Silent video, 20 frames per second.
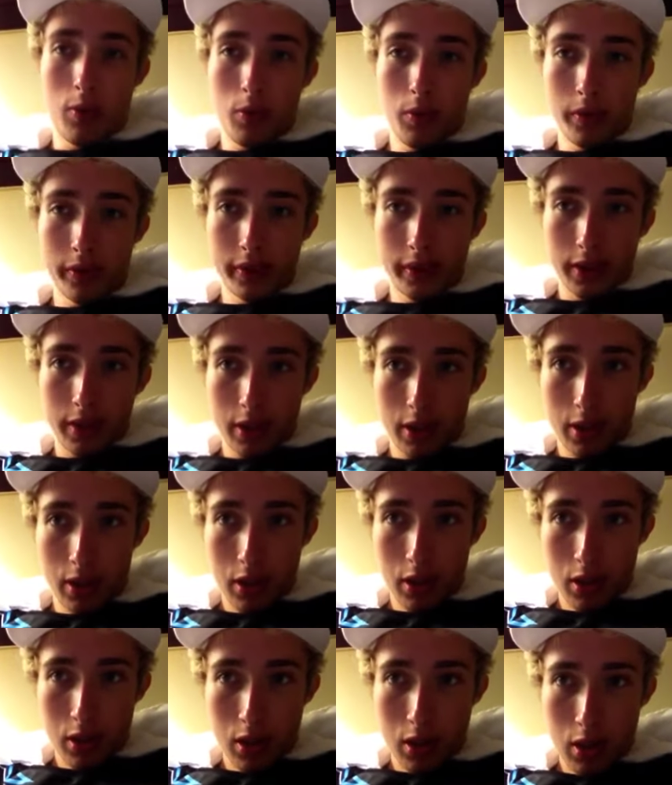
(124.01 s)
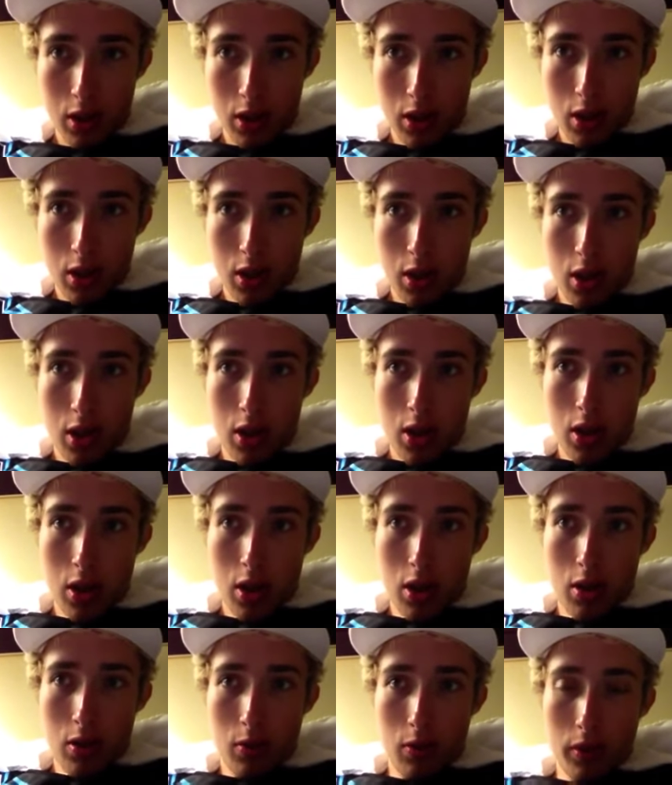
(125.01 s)
We'll see.
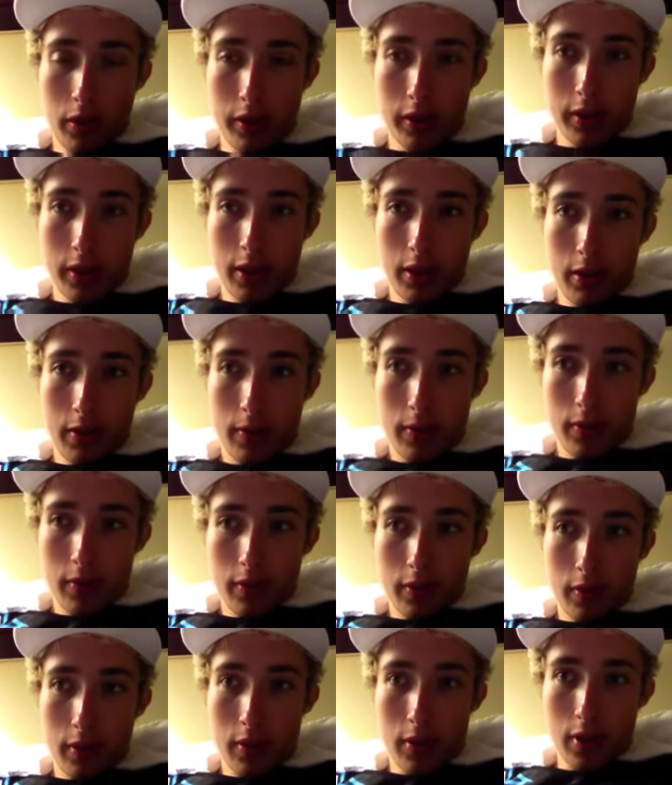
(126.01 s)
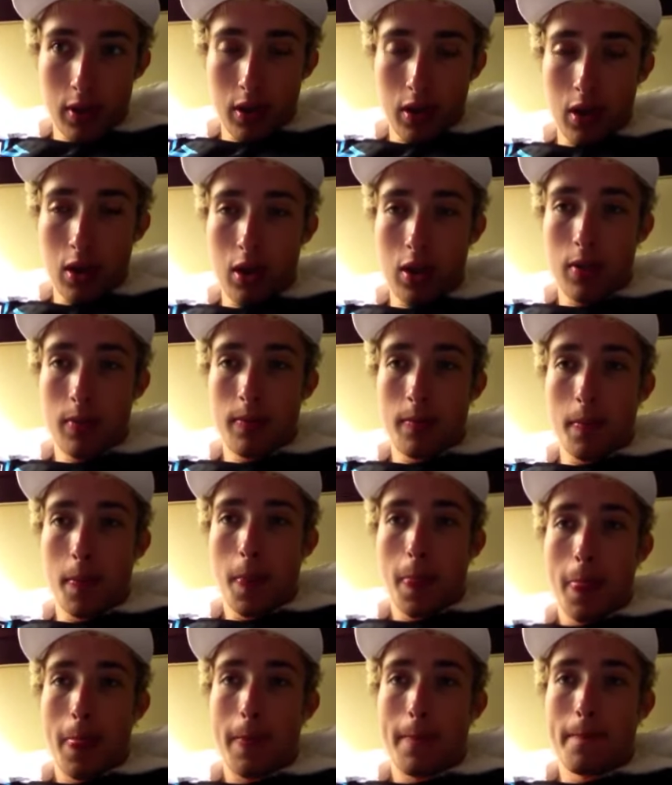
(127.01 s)
We'll see. Um,
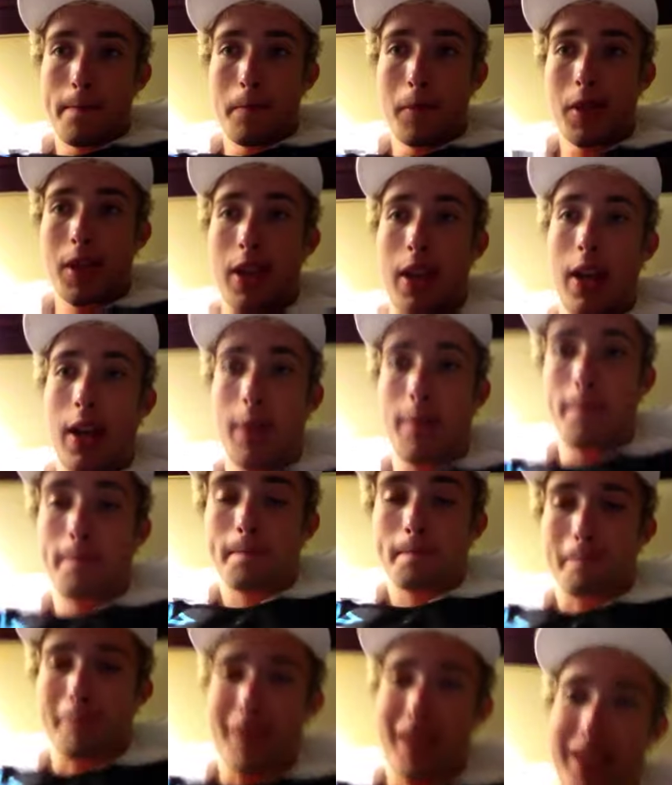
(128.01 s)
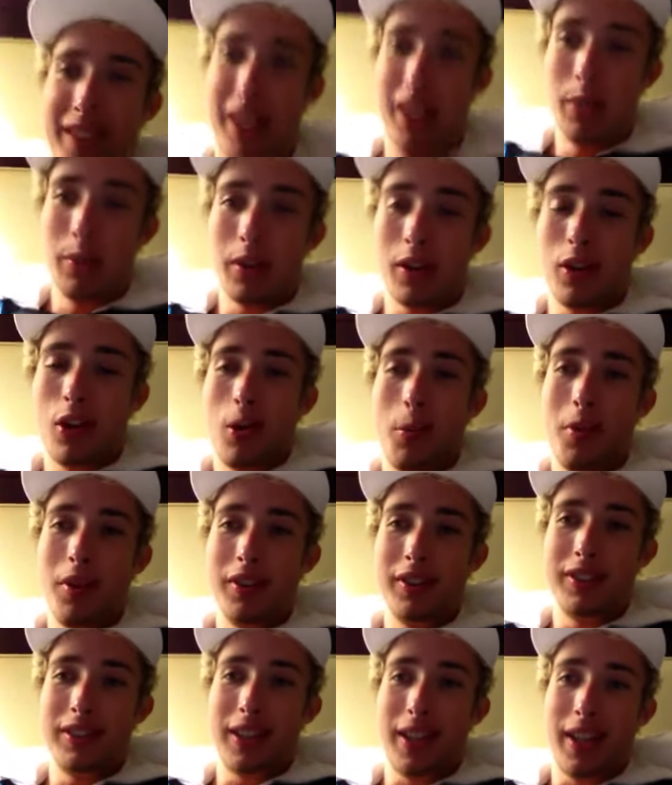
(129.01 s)
but yeah, dealing with
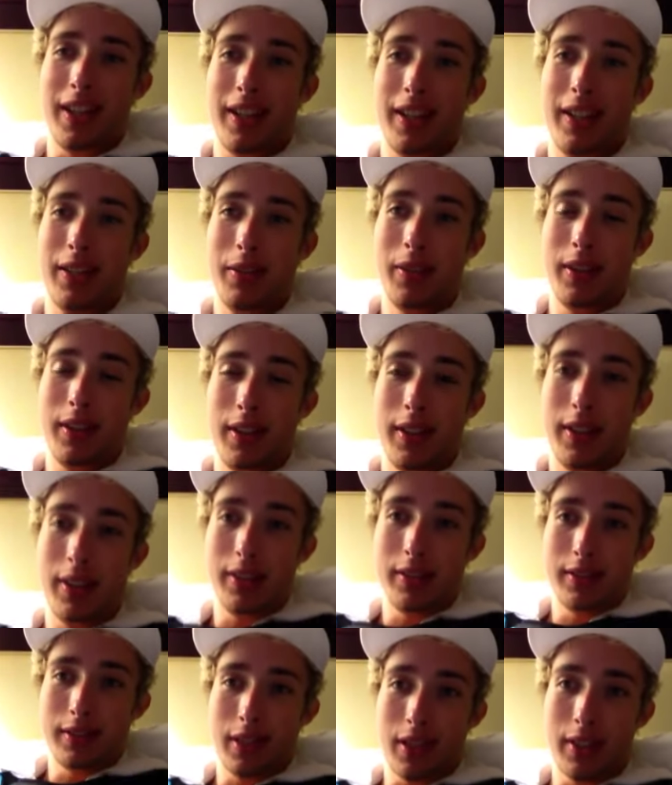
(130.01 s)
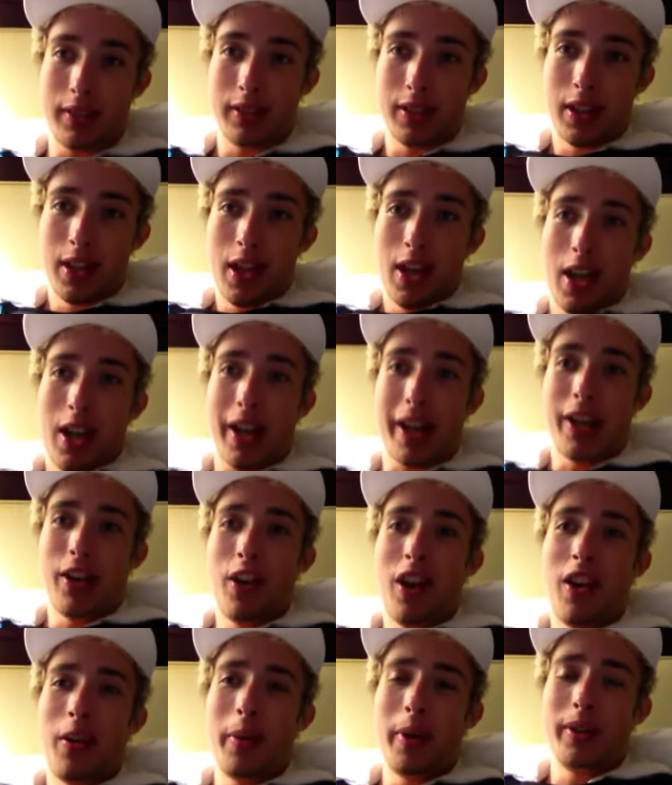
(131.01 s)
globals like, it really sucks. Like, I know
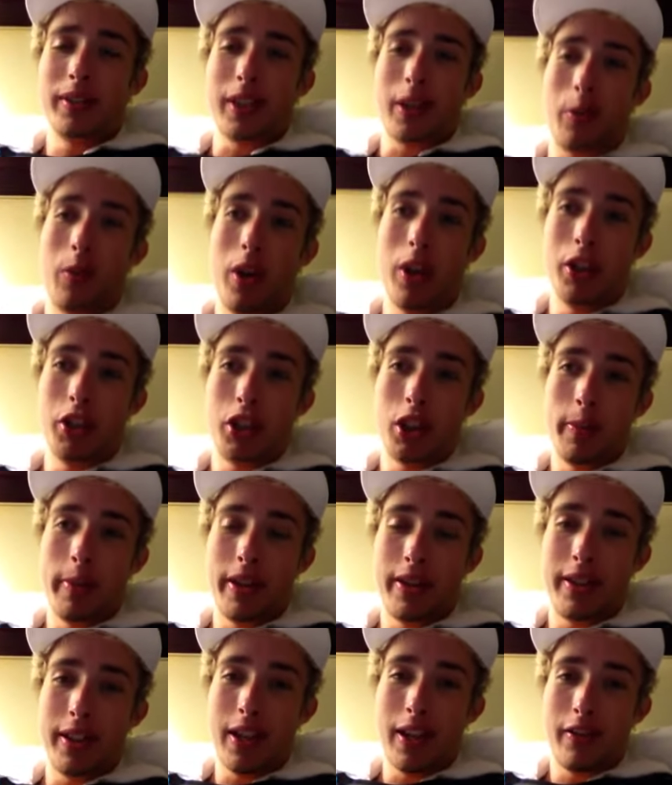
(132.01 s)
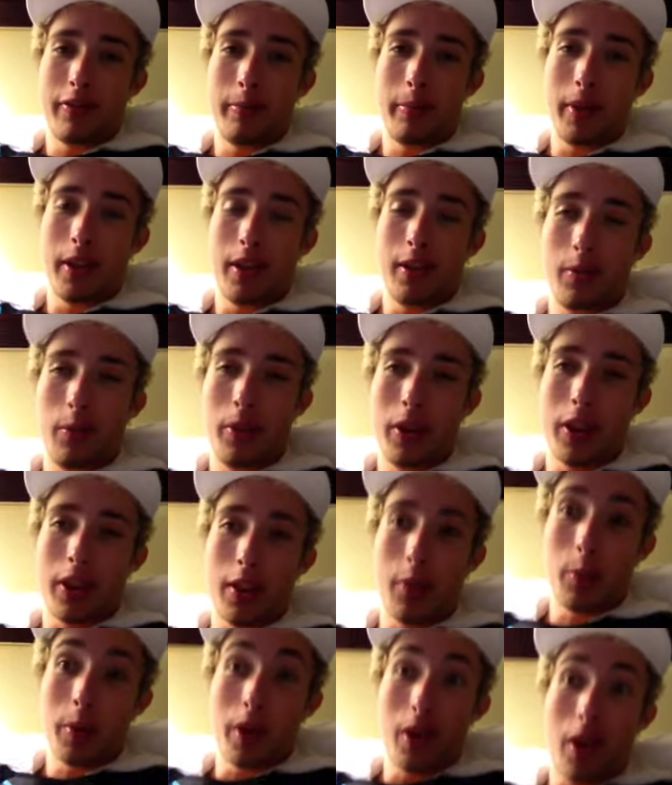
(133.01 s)
everybody's like, well, you should have been TF, but we
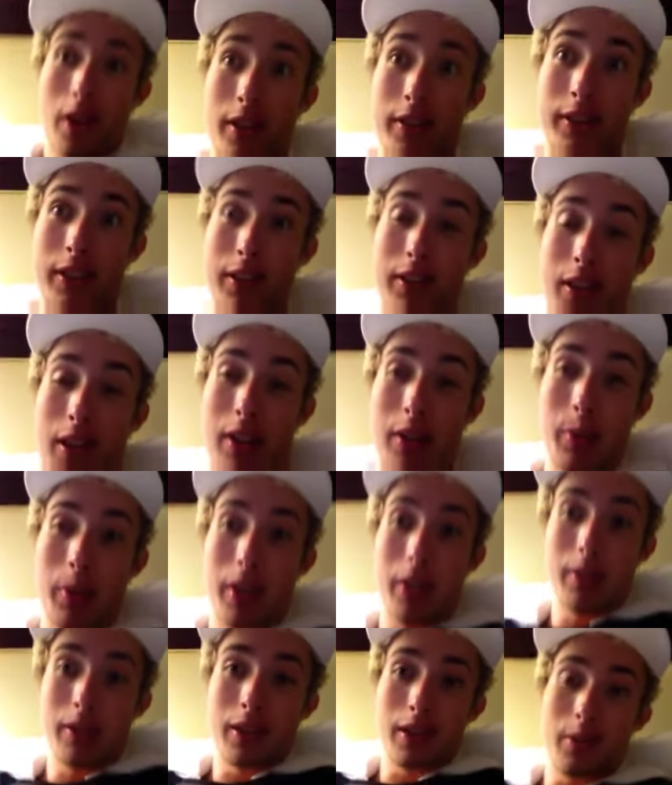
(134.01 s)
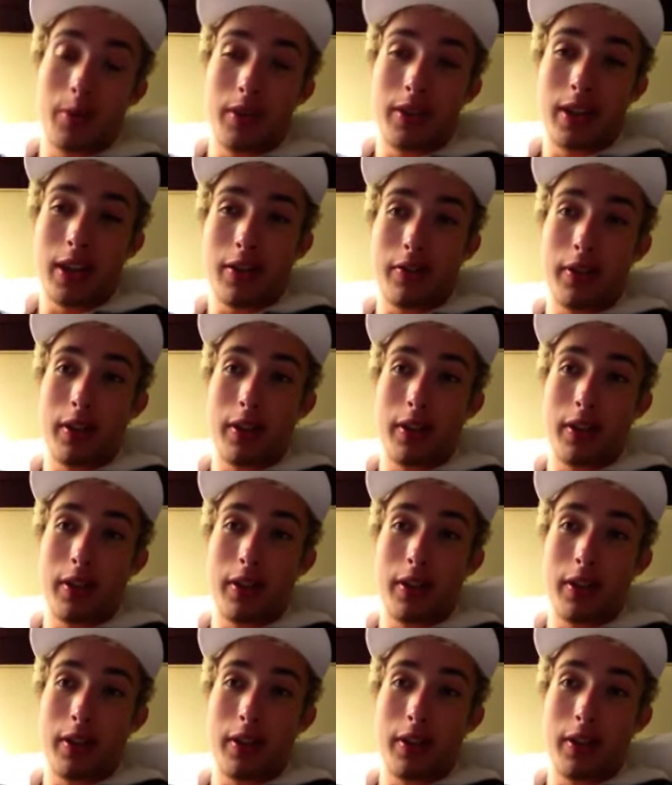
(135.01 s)
we honestly thought that we could deal with TF.